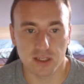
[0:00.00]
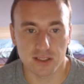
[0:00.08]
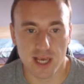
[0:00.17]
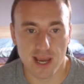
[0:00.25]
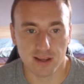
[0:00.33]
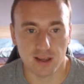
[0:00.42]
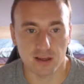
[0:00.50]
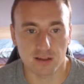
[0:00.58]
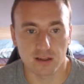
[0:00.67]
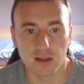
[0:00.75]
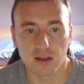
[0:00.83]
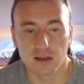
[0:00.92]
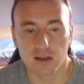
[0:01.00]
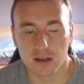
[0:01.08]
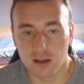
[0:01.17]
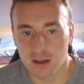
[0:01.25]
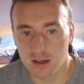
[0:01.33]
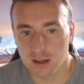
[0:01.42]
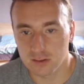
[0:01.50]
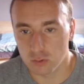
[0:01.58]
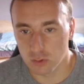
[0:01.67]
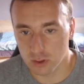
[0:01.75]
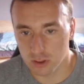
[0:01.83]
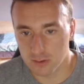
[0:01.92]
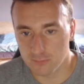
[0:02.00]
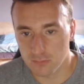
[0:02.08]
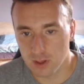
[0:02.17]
attacking the rook.